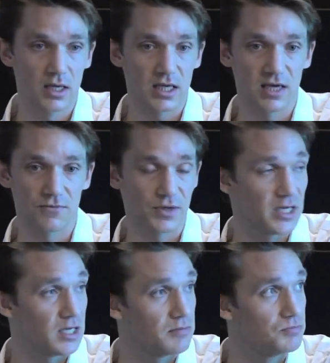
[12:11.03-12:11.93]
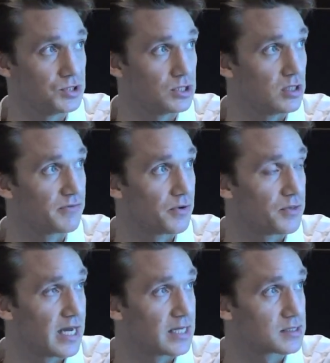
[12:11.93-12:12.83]
if we deliver
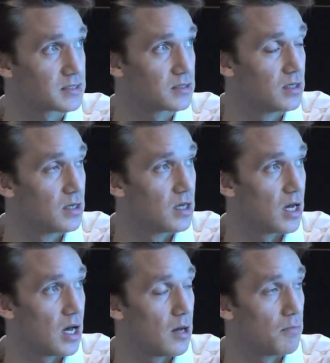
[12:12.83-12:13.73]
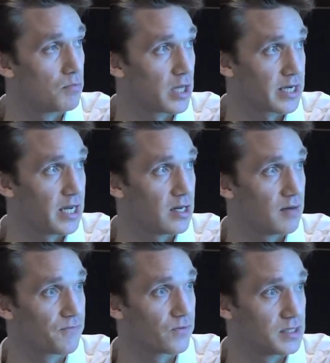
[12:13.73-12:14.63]
that um, blockade
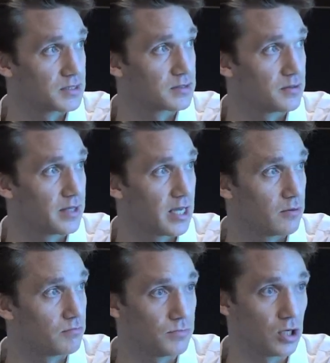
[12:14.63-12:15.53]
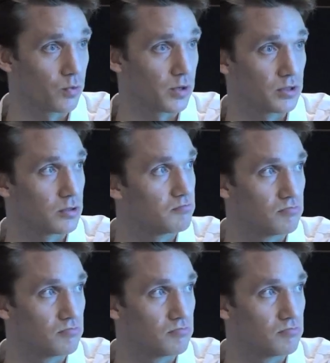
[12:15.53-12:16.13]
up front, then, you know, we're,